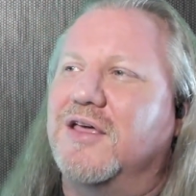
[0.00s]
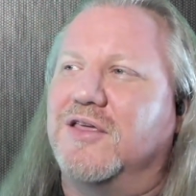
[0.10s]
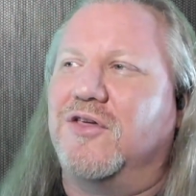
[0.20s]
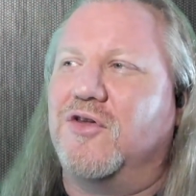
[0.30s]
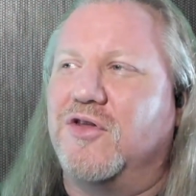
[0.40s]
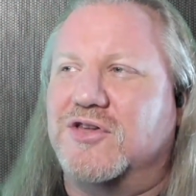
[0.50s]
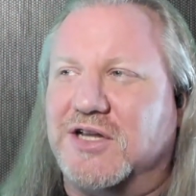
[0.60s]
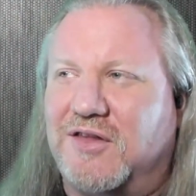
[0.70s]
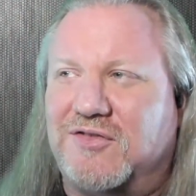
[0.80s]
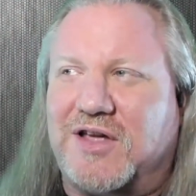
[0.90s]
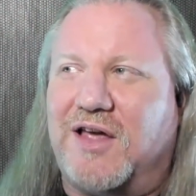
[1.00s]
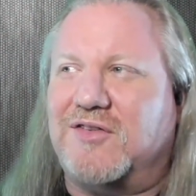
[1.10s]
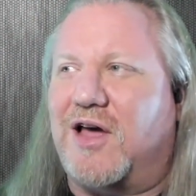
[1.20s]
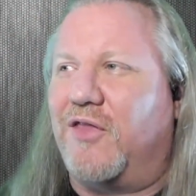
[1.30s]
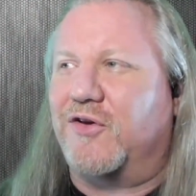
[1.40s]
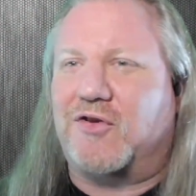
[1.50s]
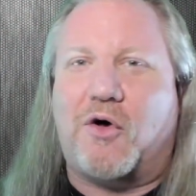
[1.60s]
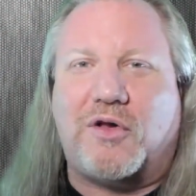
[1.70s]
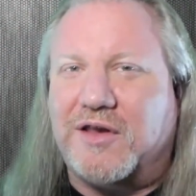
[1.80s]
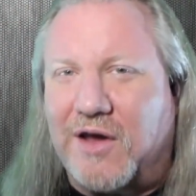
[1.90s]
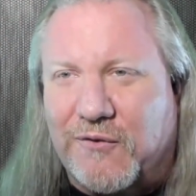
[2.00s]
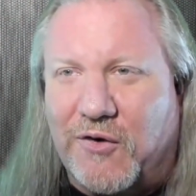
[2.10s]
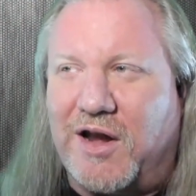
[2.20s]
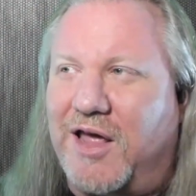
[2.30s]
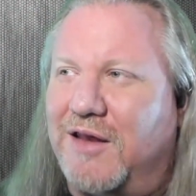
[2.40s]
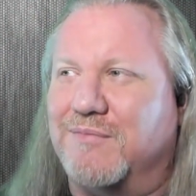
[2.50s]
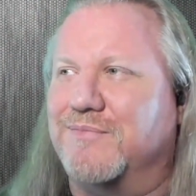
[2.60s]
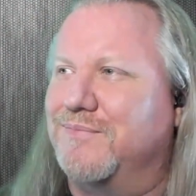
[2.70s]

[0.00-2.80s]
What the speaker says: you know, you need to check these guys out. They're totally different. And